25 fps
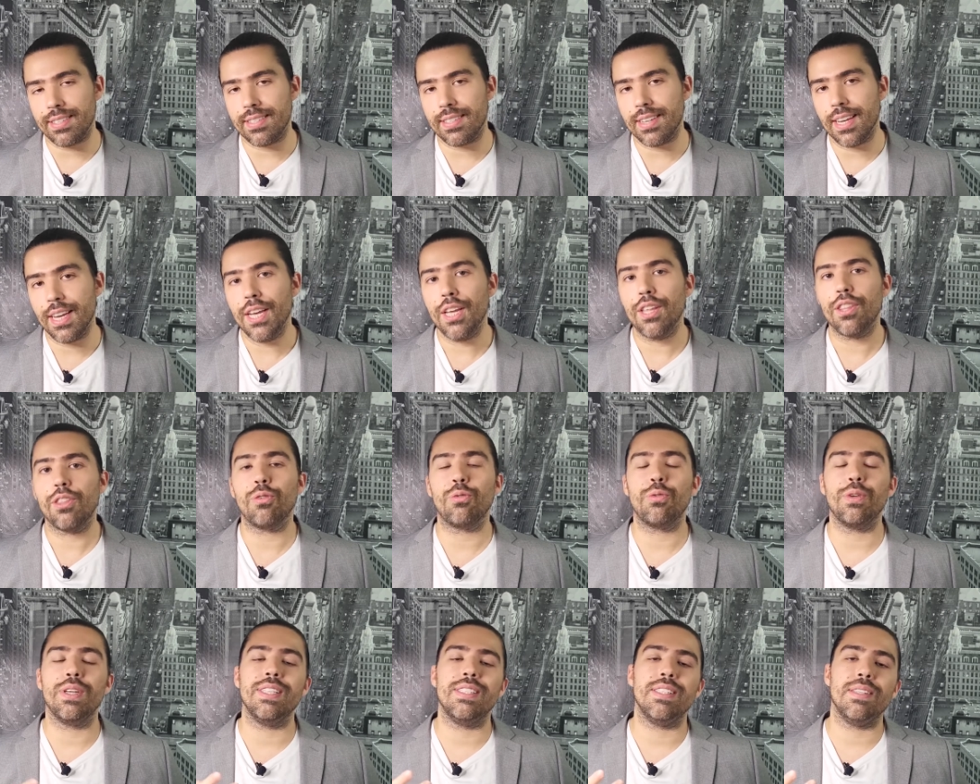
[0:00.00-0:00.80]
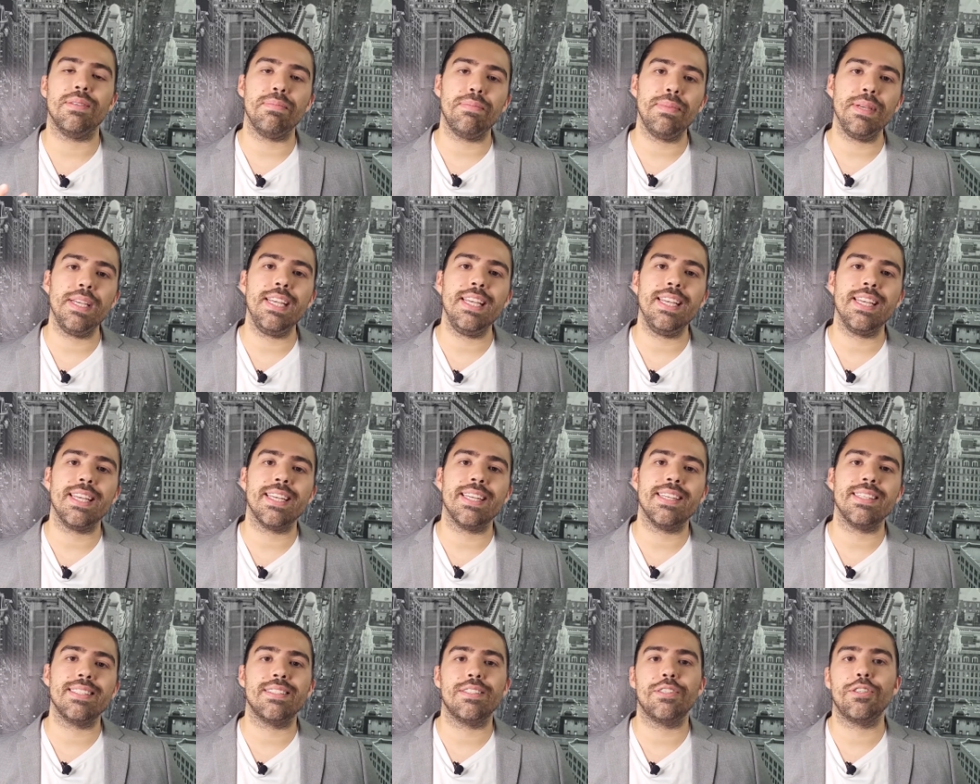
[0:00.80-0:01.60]
The reason being is
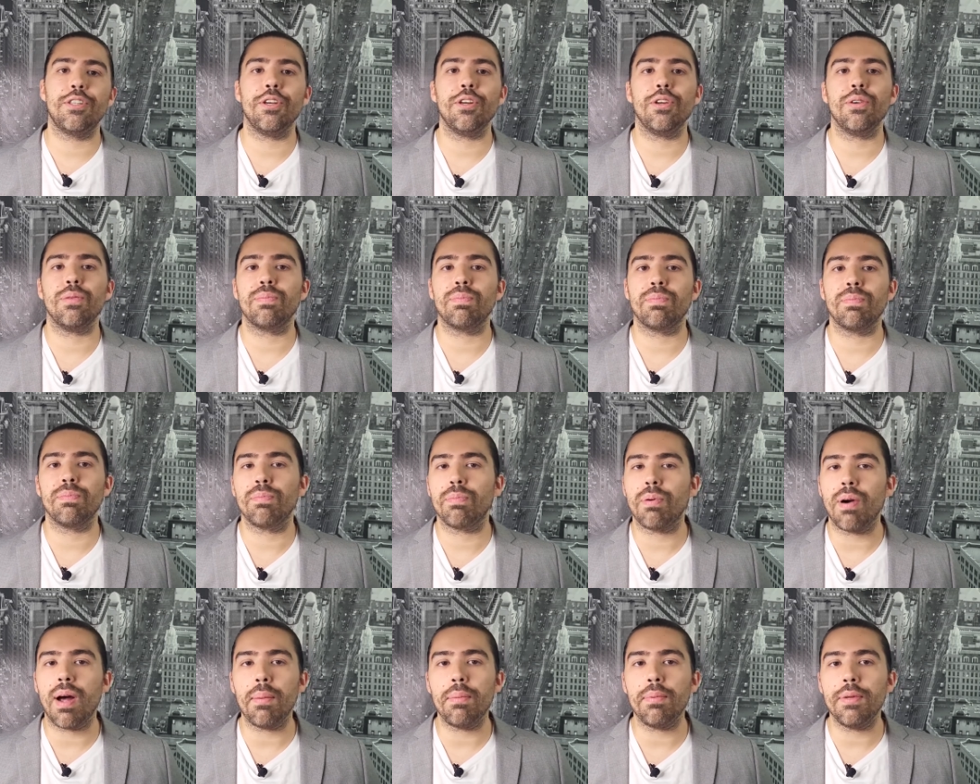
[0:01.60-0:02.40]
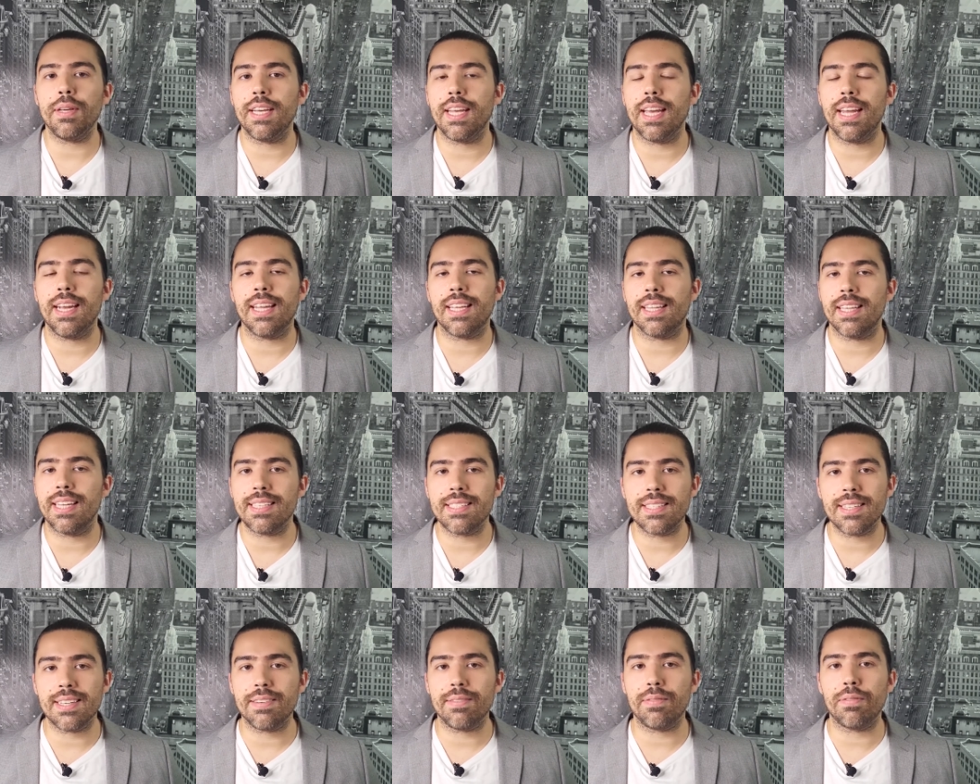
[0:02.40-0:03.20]
they're probably getting less than
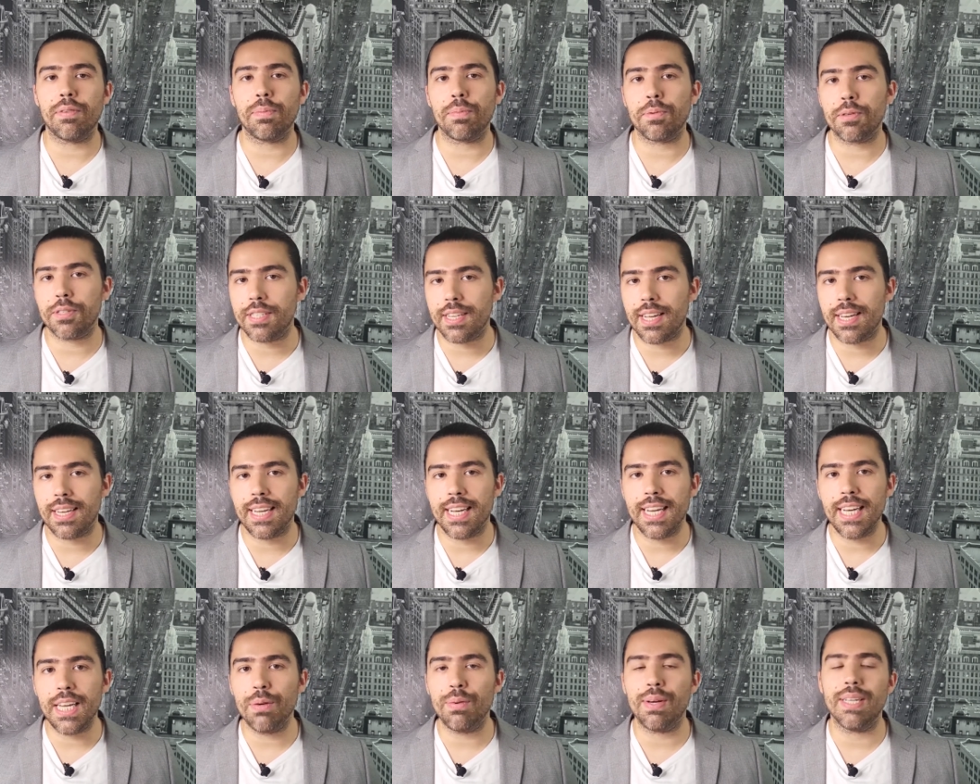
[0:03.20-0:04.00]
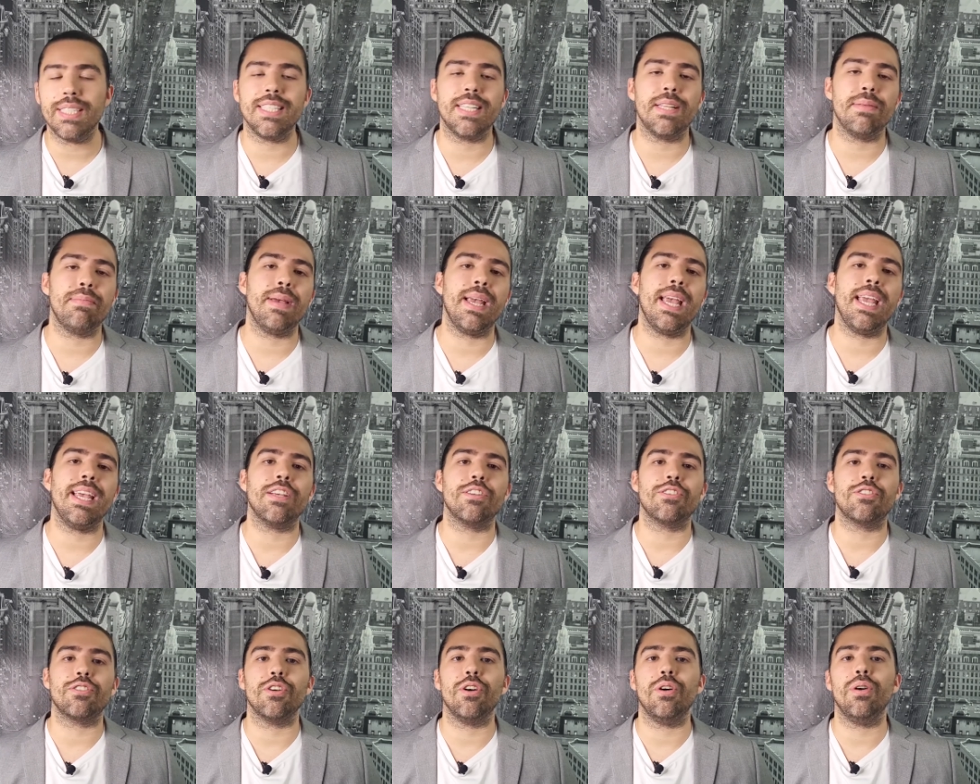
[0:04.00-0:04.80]
of a percent anyways at the bank,
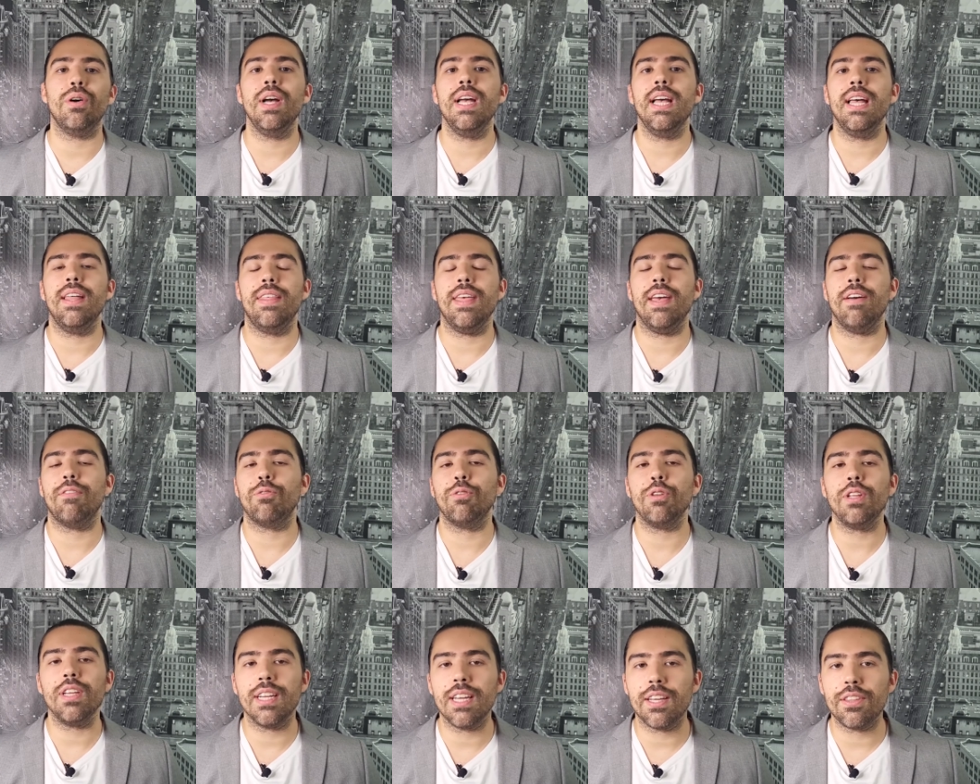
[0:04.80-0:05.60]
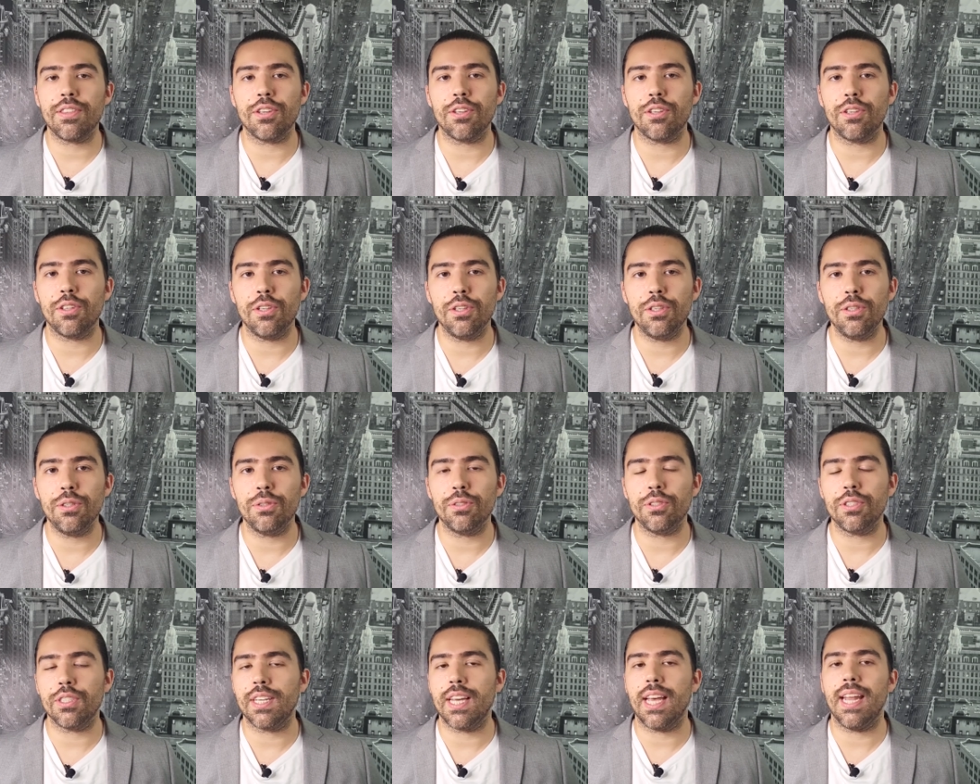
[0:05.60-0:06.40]
so they have really nothing to lose
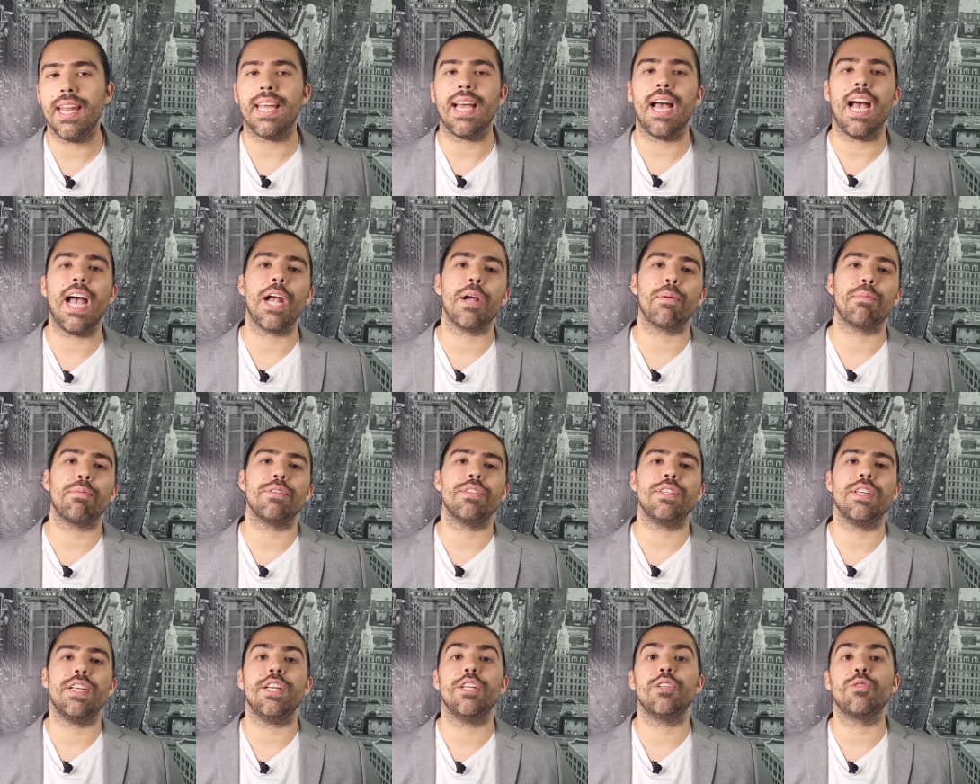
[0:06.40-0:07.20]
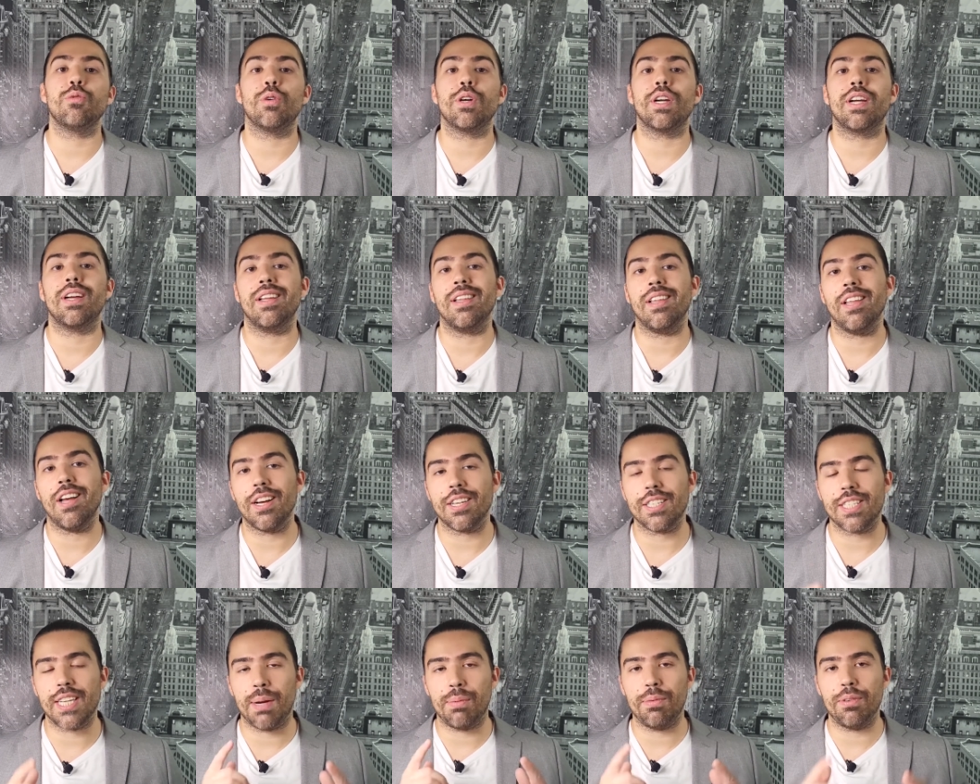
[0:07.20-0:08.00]
getting a higher percentage working alongside
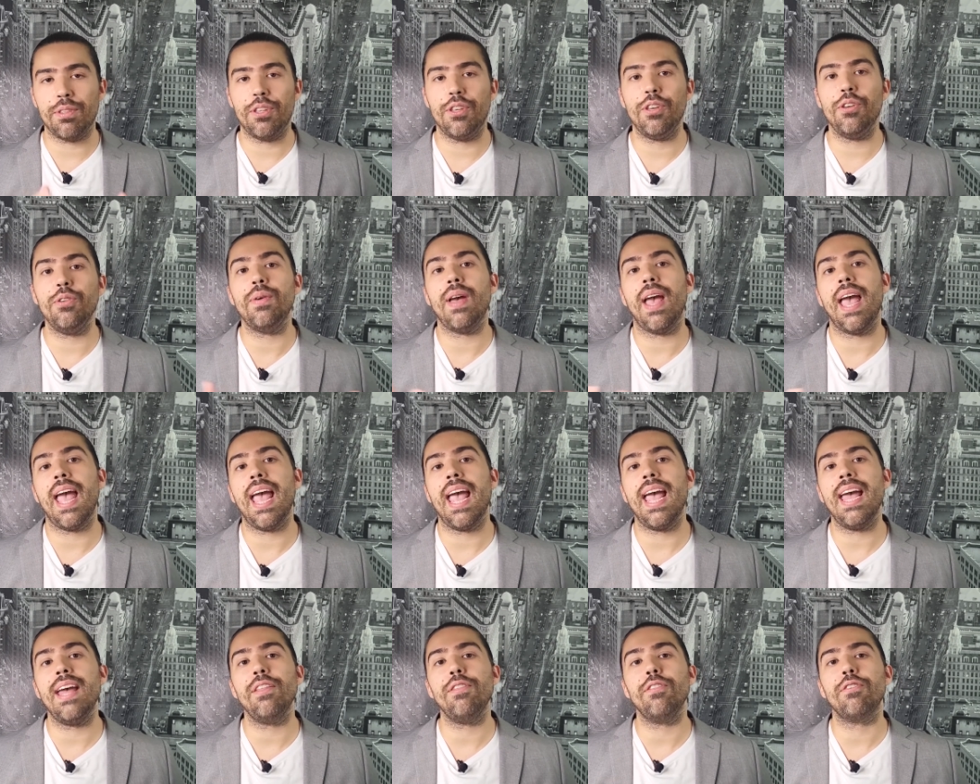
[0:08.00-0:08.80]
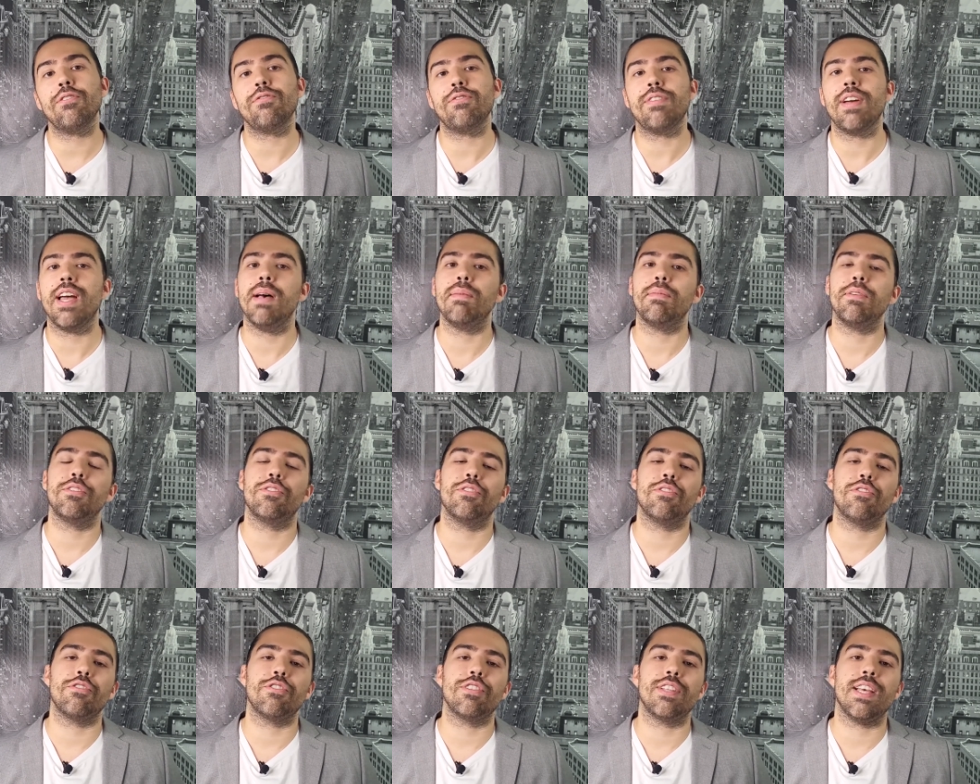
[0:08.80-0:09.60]
with you and their family, so there's
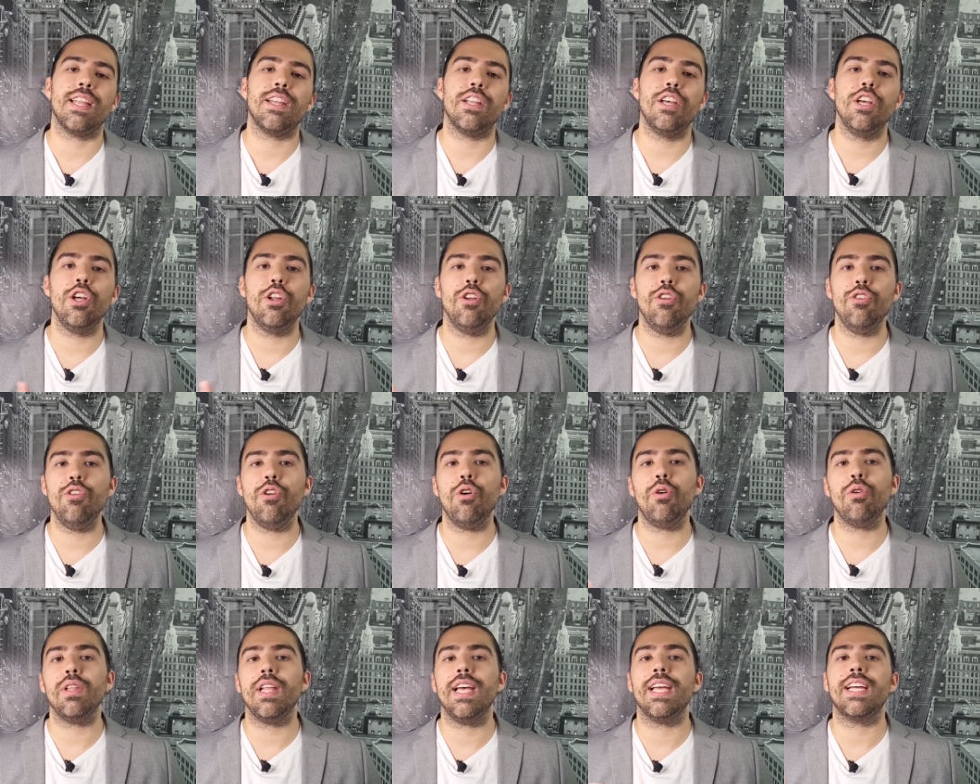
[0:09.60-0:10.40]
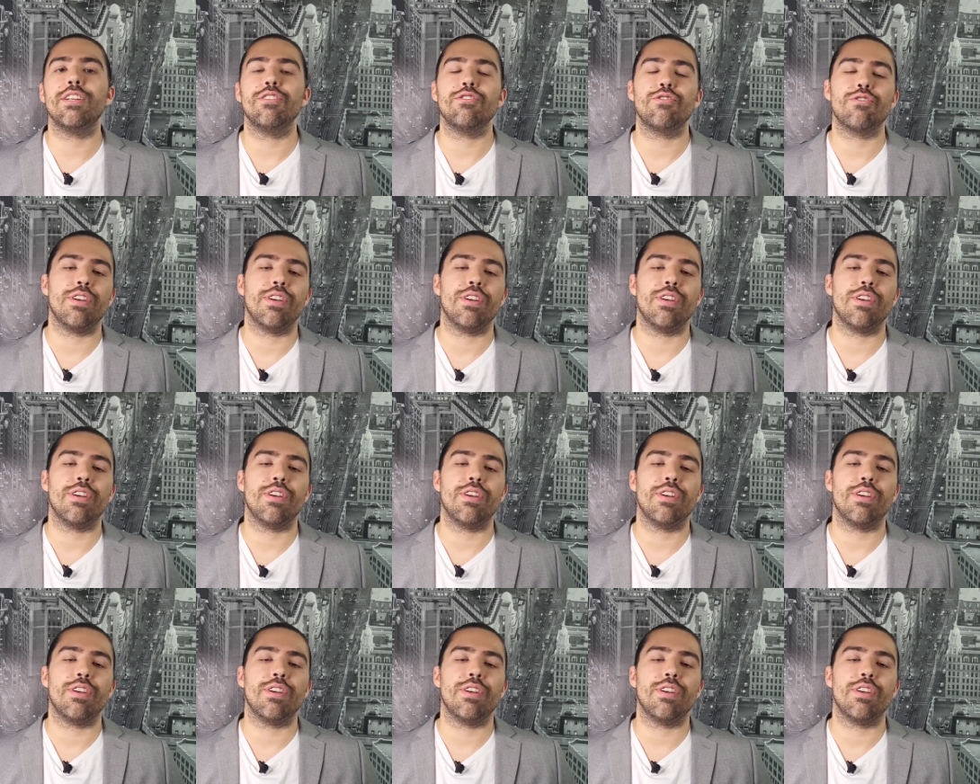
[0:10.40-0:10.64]
that no like and trust